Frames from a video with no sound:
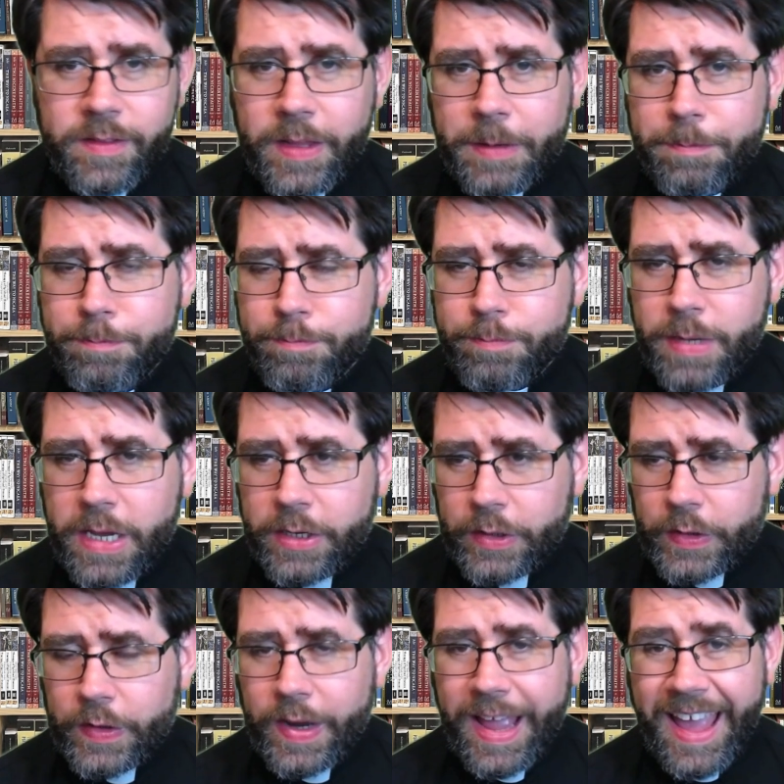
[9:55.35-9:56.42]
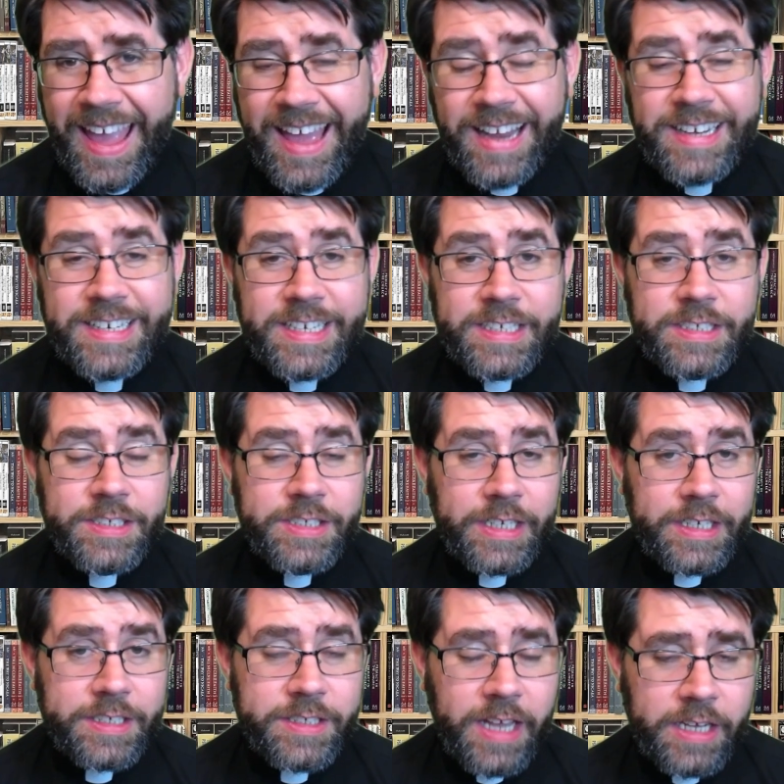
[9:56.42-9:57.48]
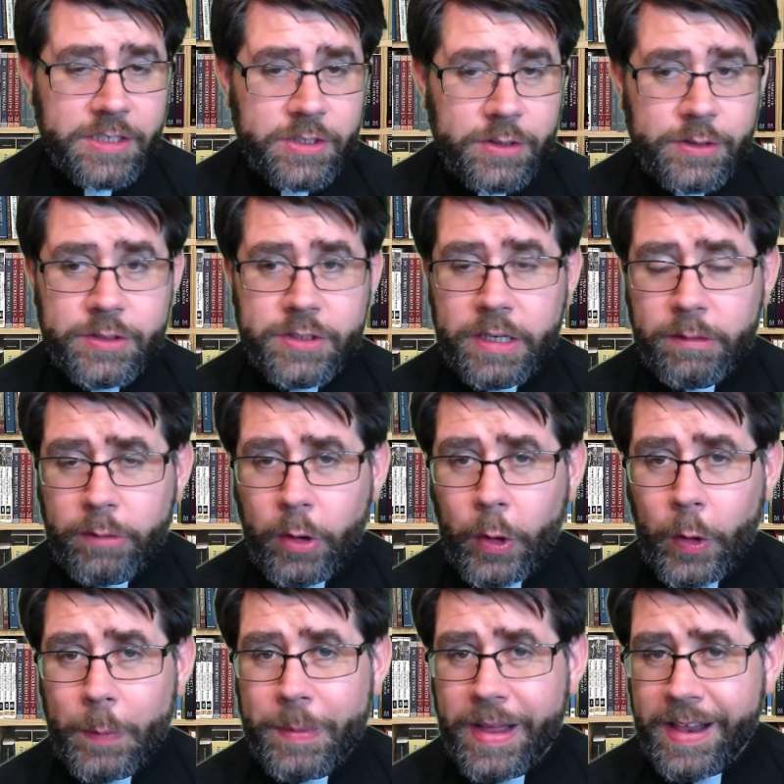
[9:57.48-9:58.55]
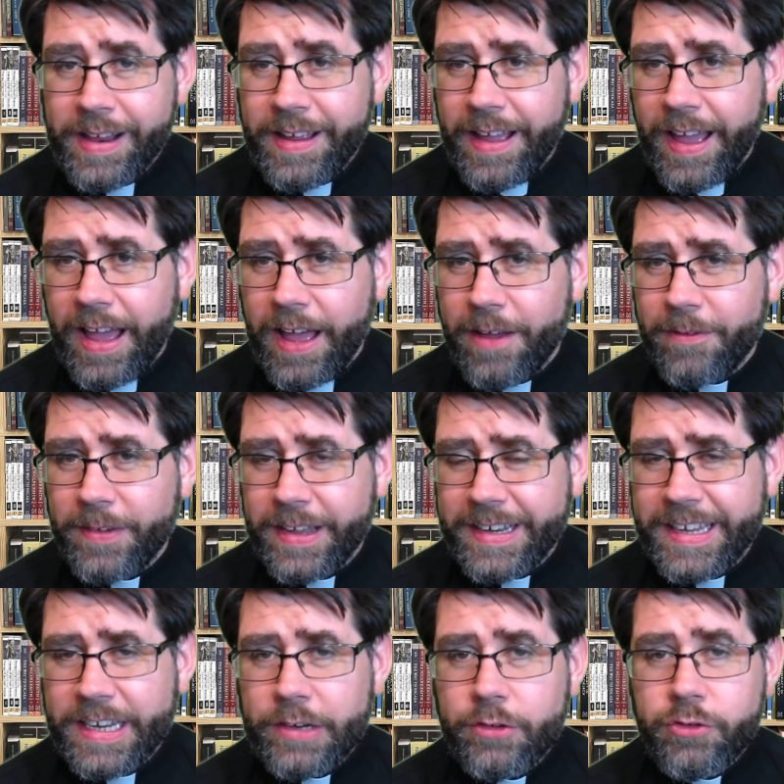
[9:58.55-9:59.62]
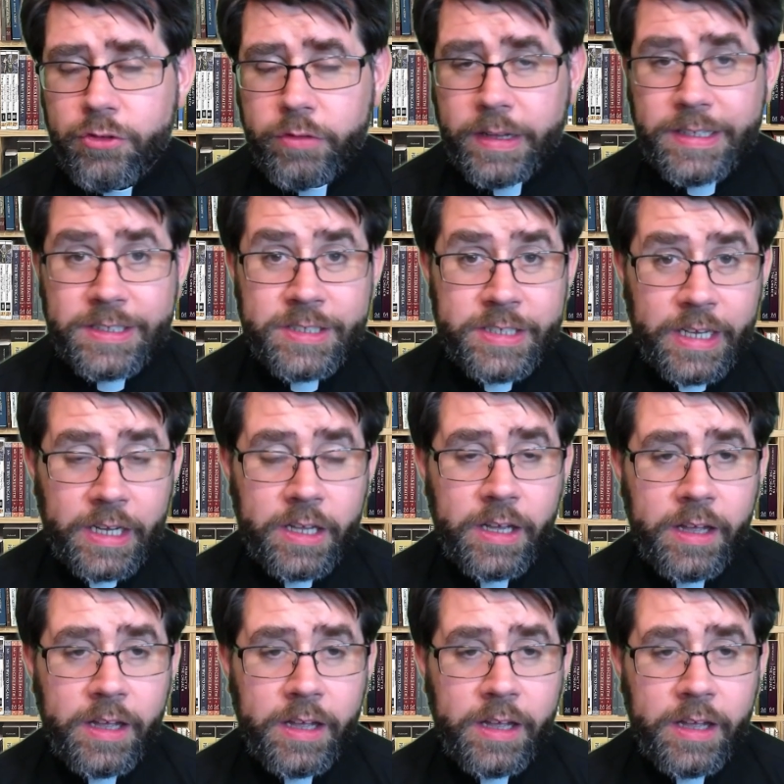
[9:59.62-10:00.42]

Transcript: that Peter and his successors in Rome have an intrinsic